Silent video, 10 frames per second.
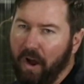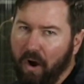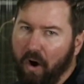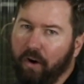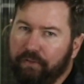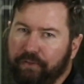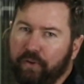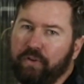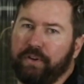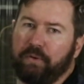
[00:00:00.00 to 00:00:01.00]
hot
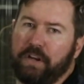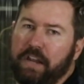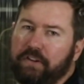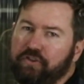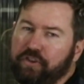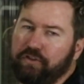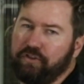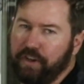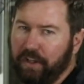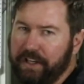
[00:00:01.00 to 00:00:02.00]
food that we need to
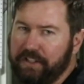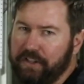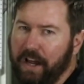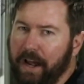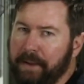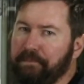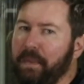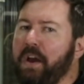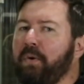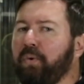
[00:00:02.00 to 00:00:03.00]
chill each day,
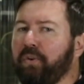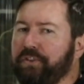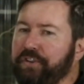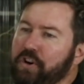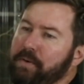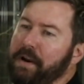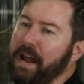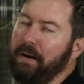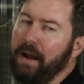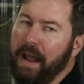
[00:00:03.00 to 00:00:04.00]
will determine
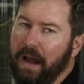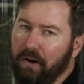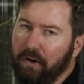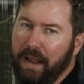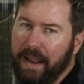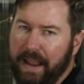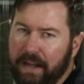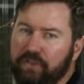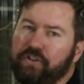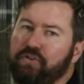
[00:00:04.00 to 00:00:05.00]
our
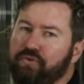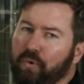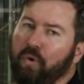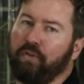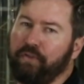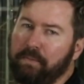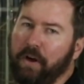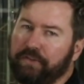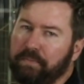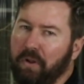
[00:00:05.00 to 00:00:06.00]
energy draw from
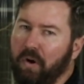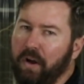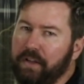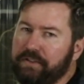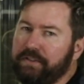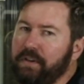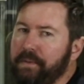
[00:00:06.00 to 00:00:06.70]
those appliances.